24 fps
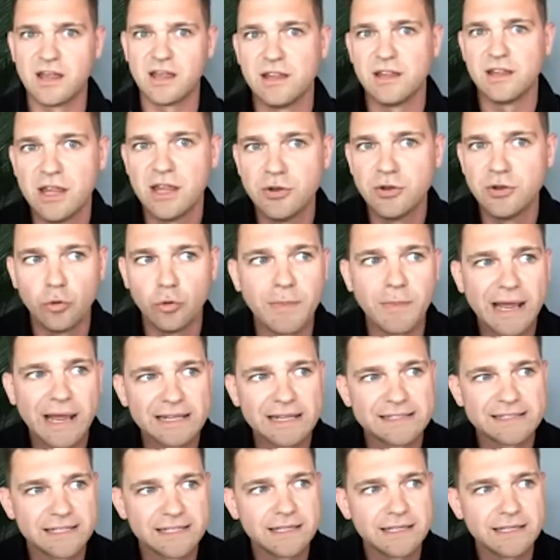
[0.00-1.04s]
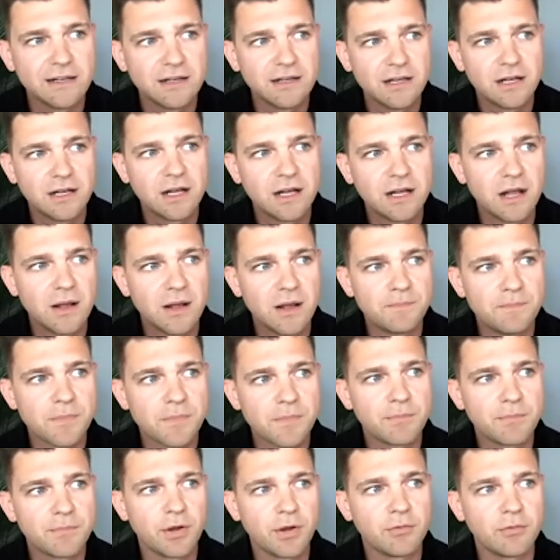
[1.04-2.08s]
in normality,
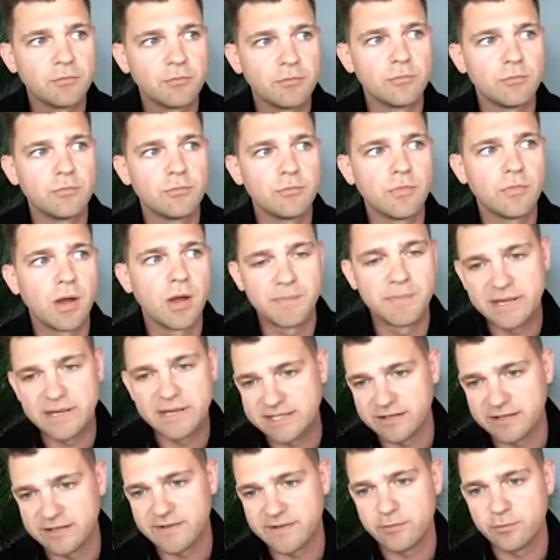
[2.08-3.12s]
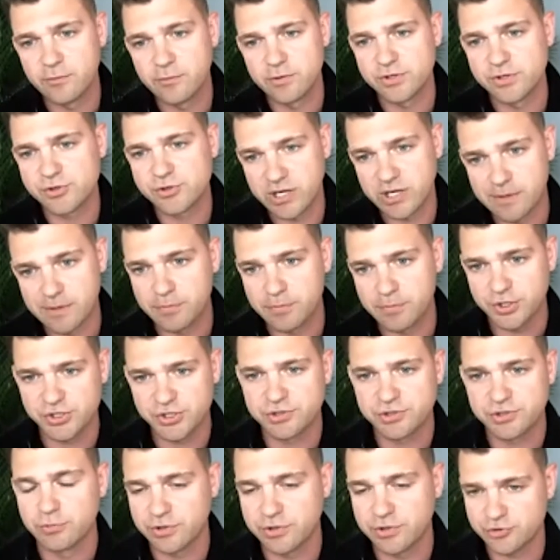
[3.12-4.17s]
but at BTV we're trying
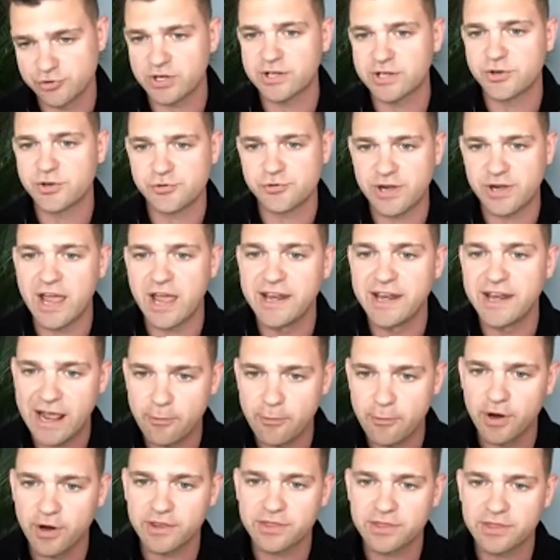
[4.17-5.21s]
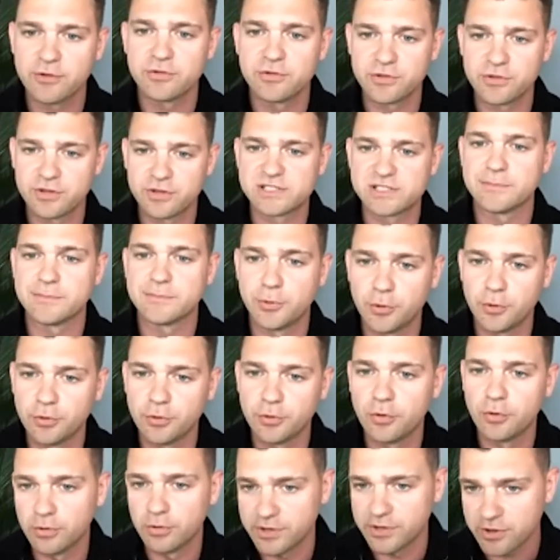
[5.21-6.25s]
to create a network to support
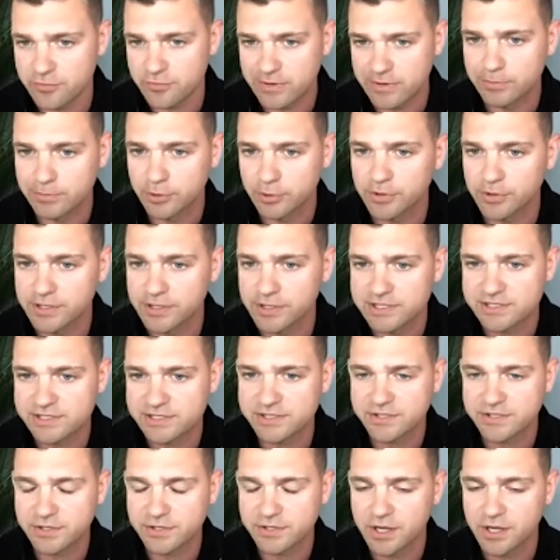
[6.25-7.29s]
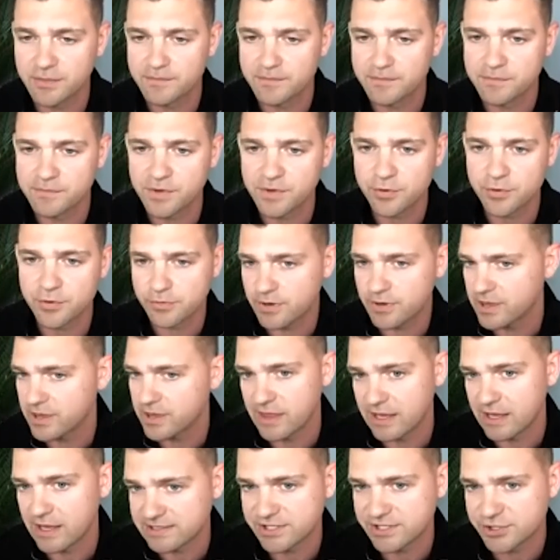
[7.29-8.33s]
all the other employees who are in
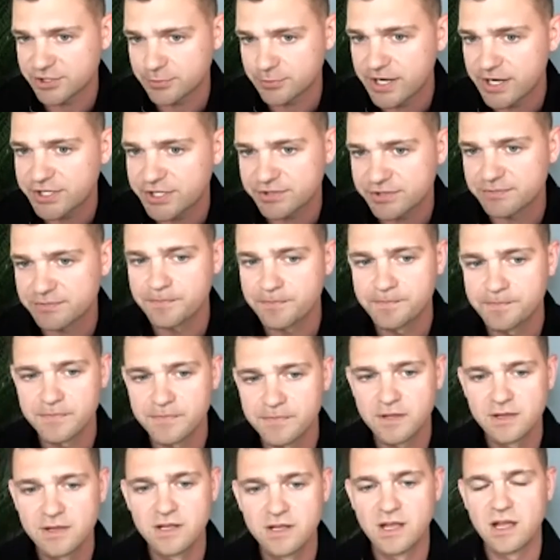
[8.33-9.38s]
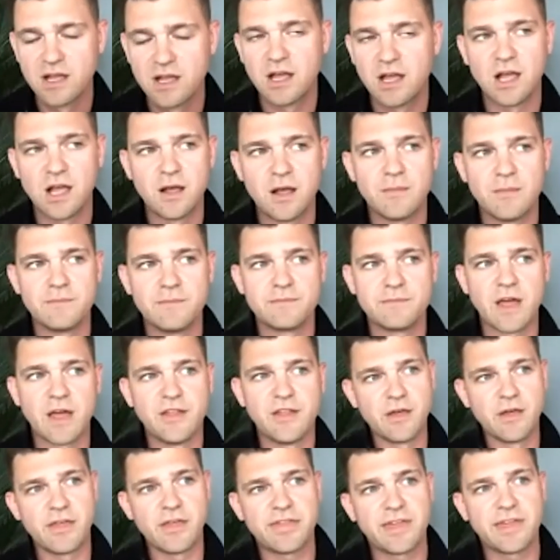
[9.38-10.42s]
that situation.
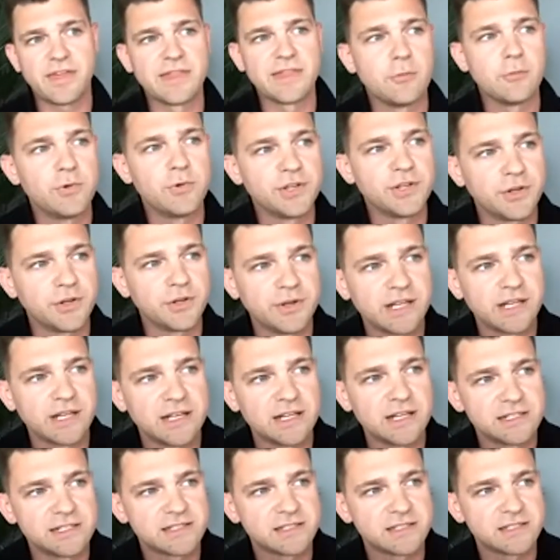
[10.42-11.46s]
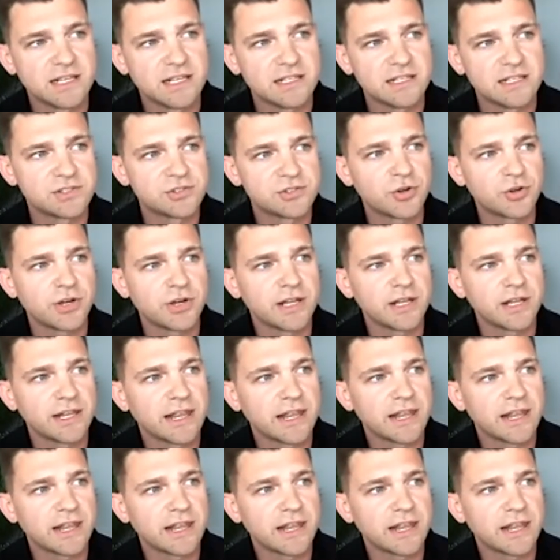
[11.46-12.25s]
Another thing that we're doing is trying to